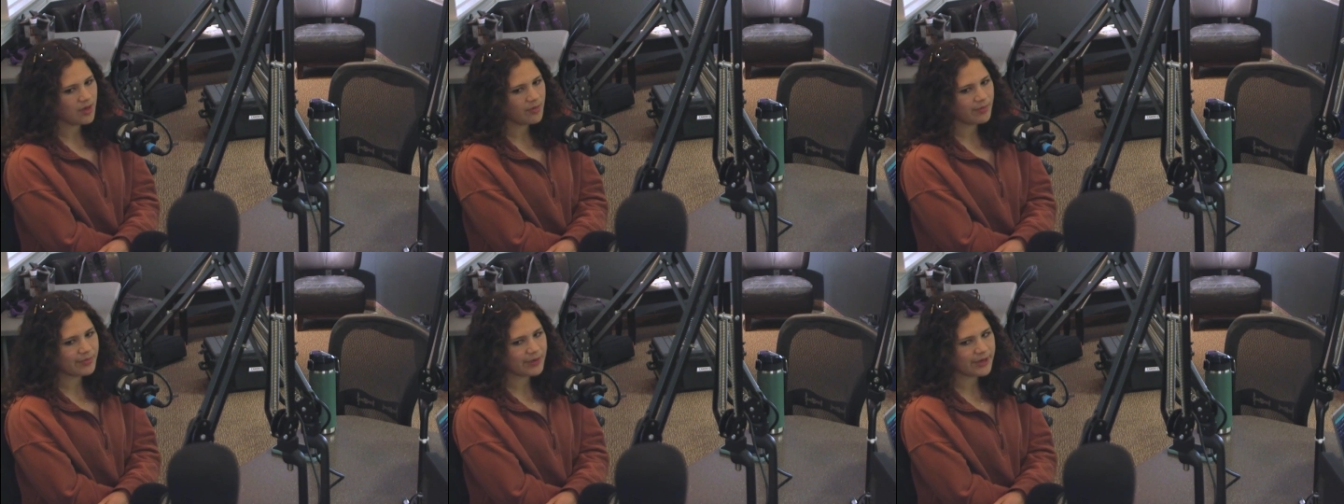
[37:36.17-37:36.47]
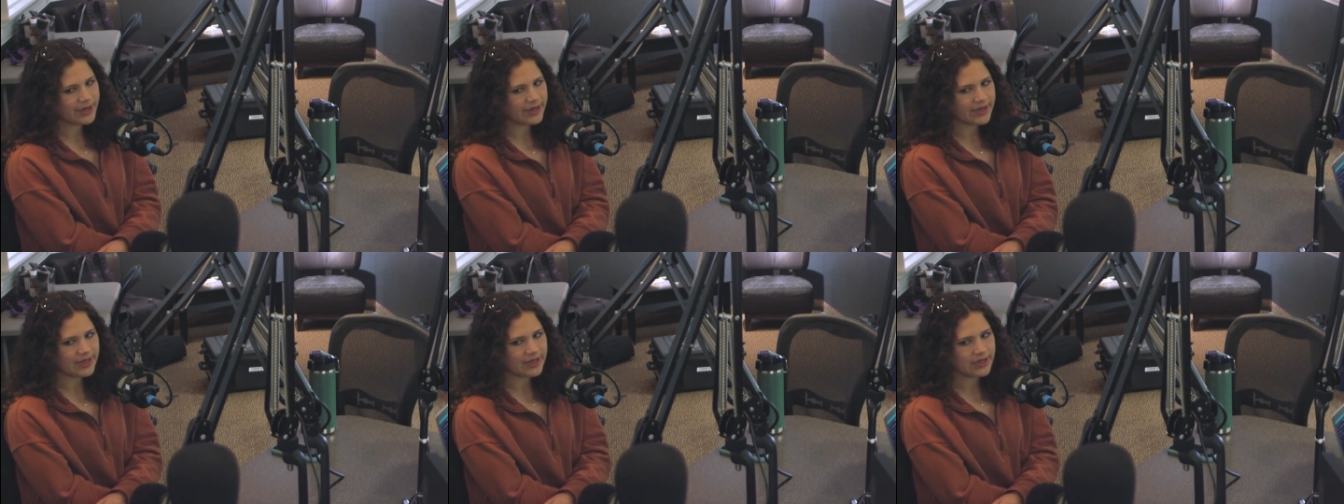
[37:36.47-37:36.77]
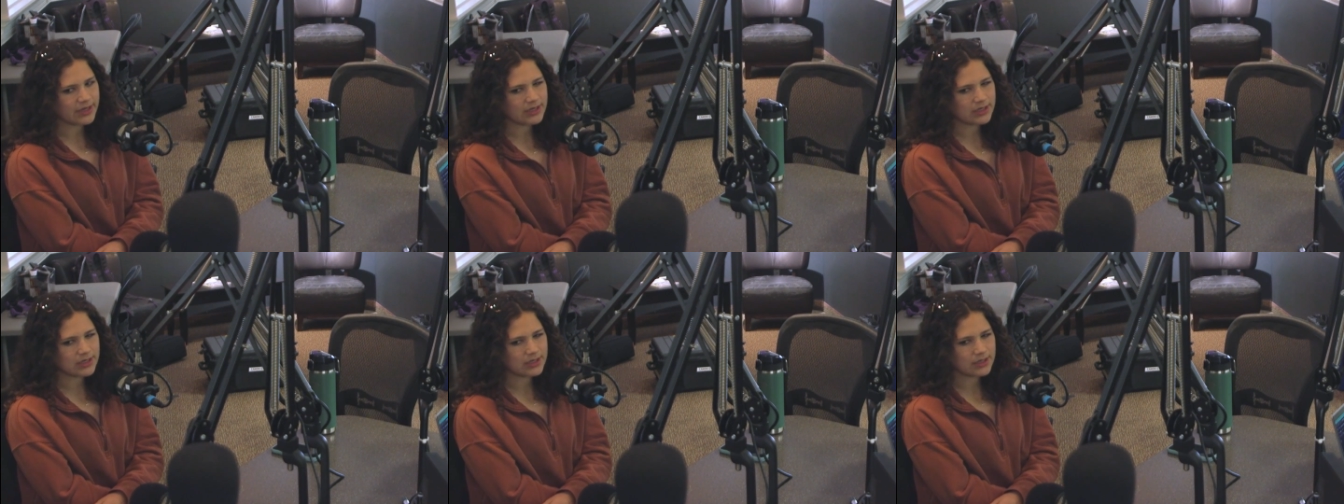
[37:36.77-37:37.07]

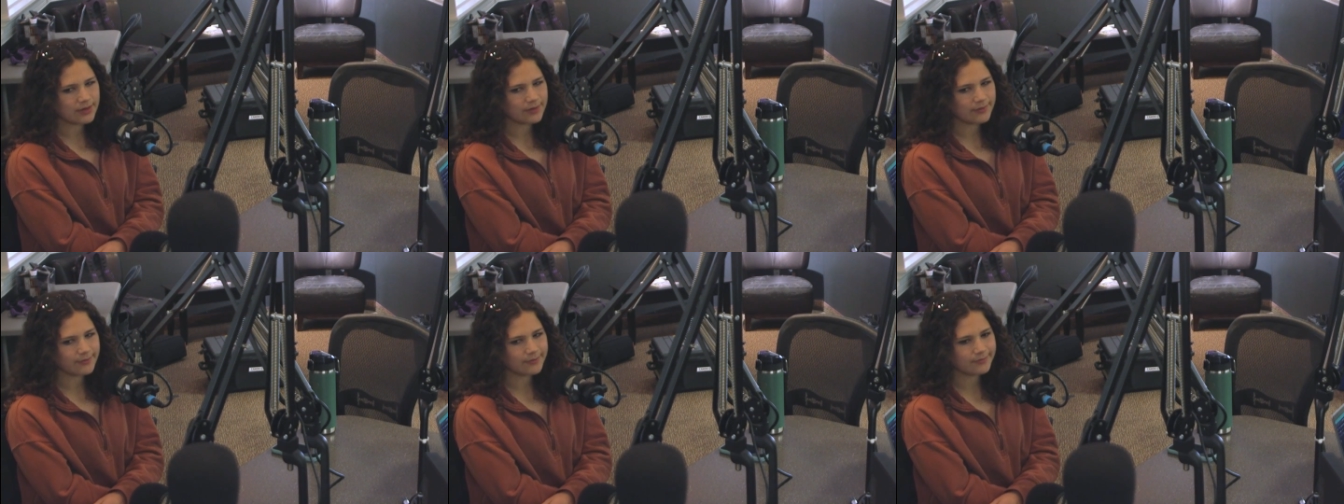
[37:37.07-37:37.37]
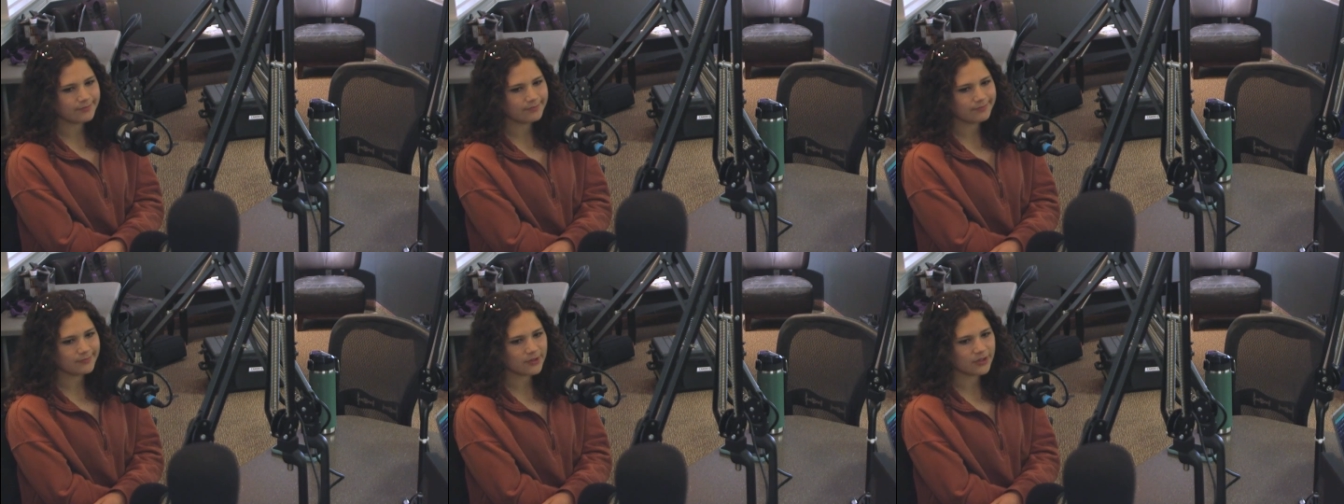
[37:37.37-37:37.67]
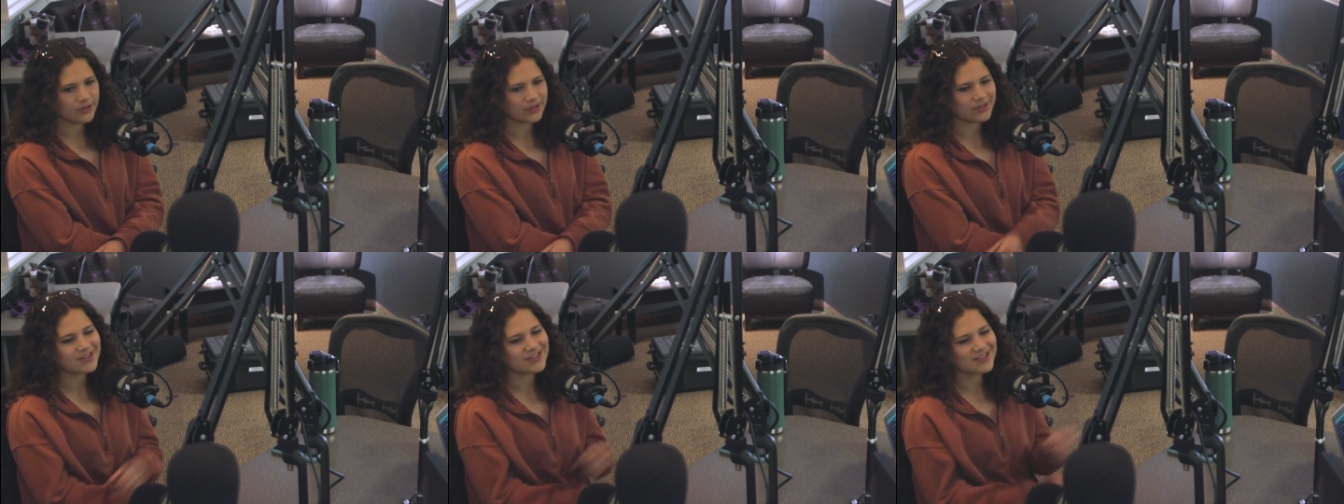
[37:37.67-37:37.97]

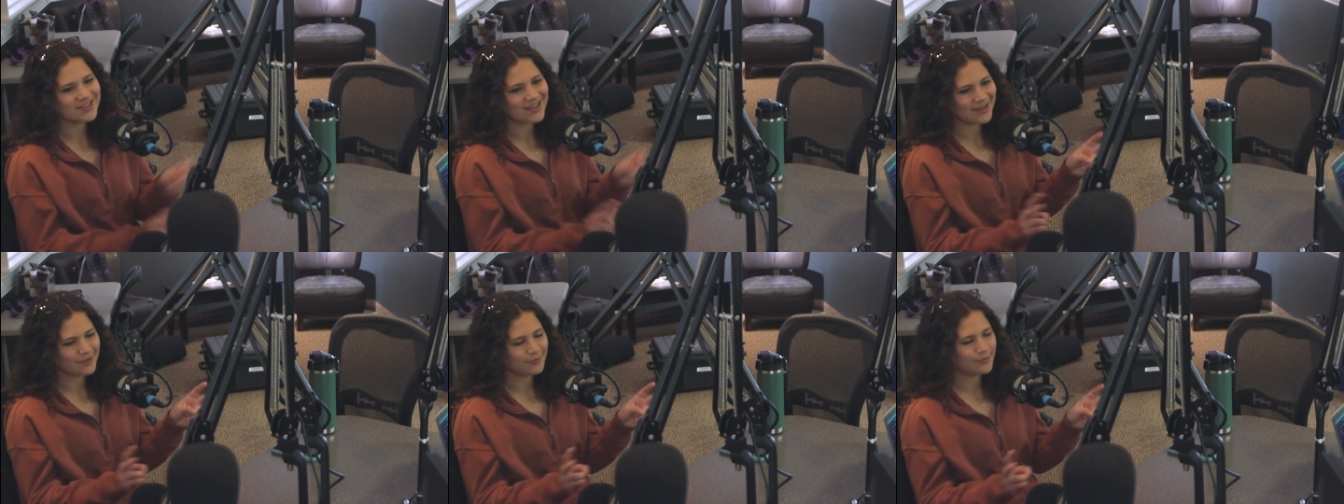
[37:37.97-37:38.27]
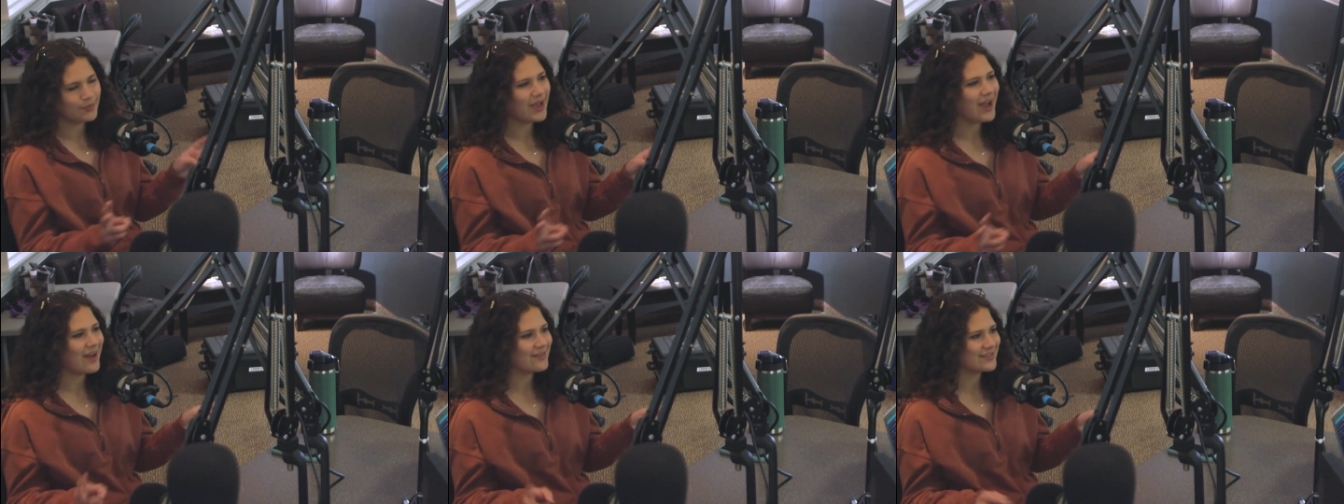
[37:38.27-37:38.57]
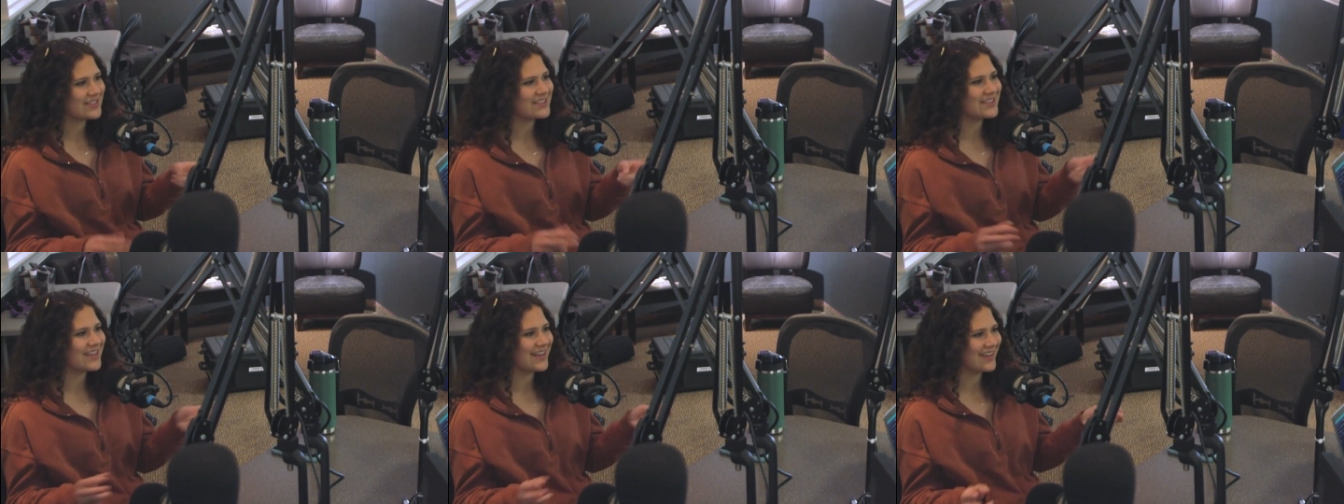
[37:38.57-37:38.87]
Because like we have
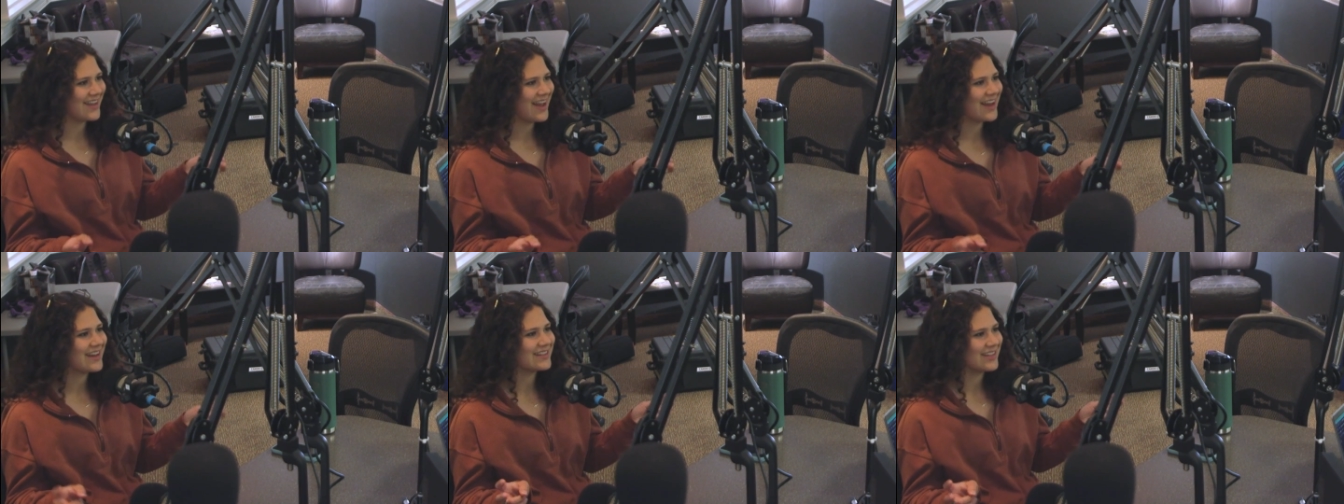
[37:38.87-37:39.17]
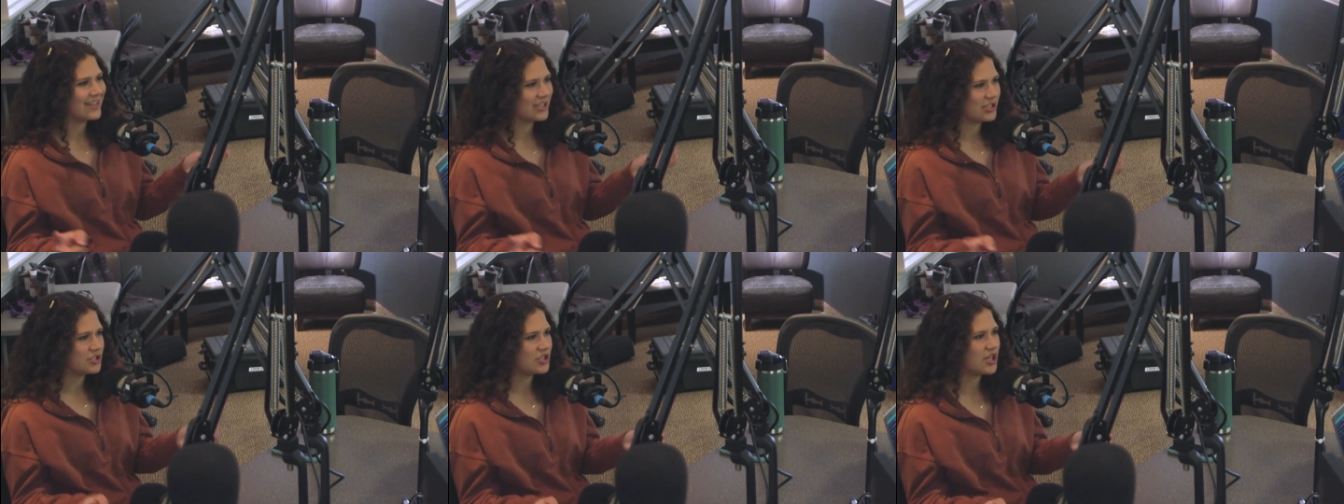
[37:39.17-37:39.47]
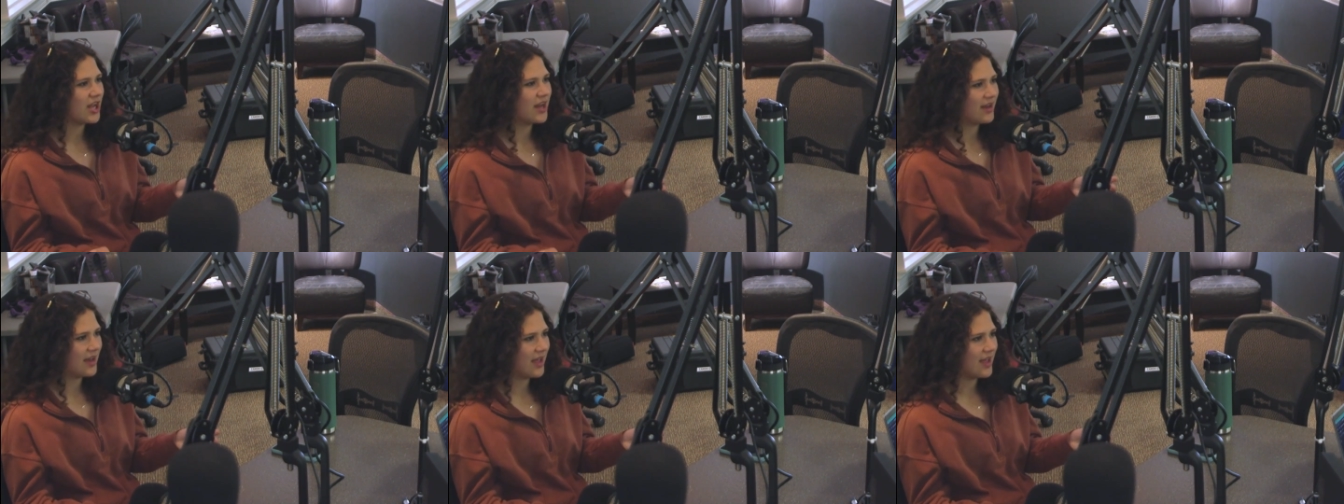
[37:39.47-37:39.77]
to take kind of like
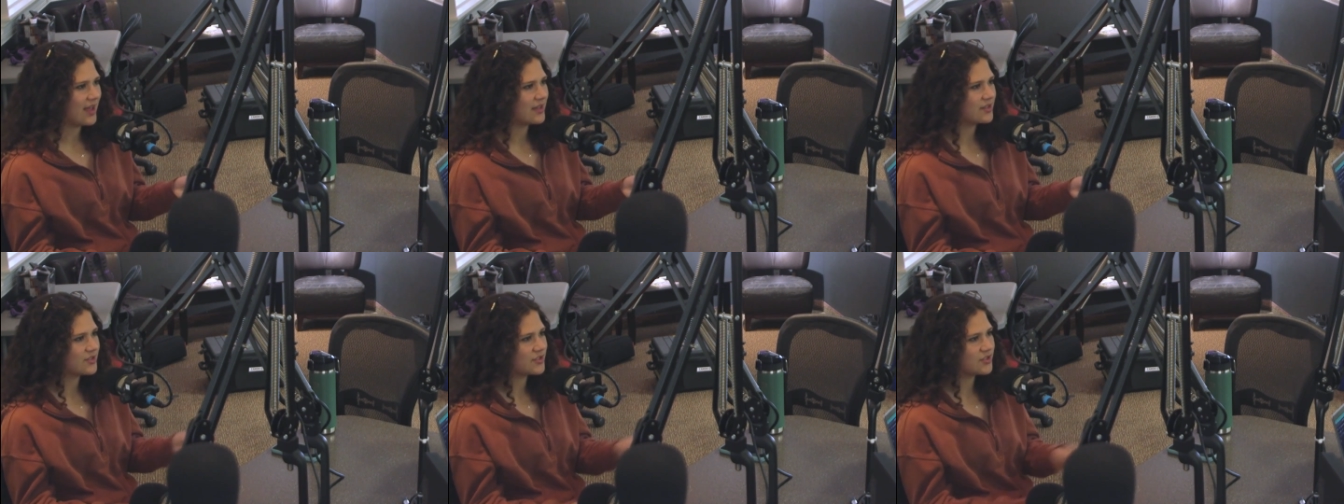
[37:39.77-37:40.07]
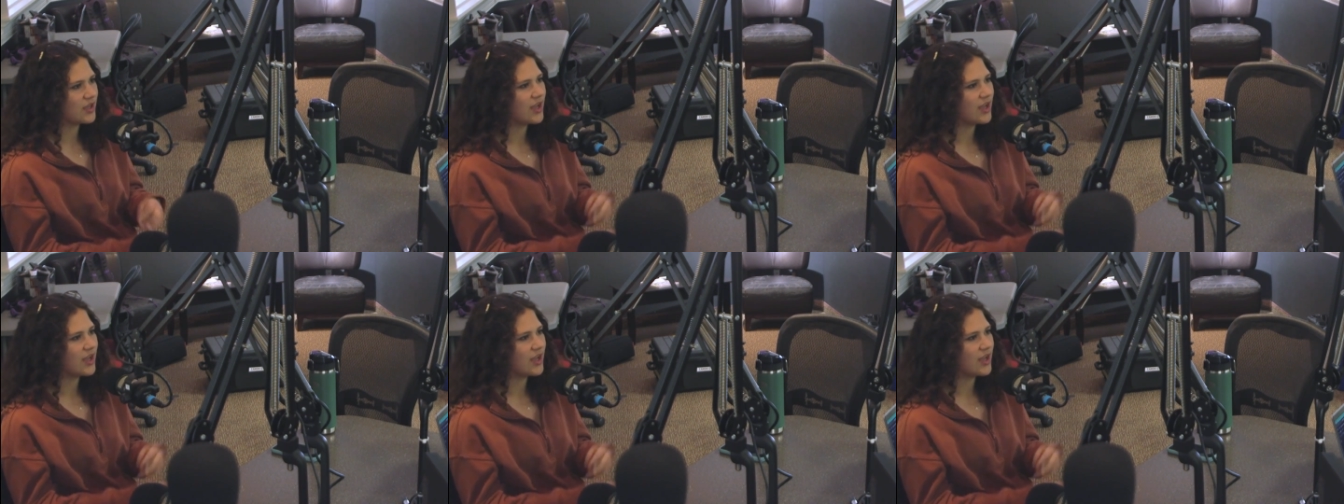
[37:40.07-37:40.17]
gen eds.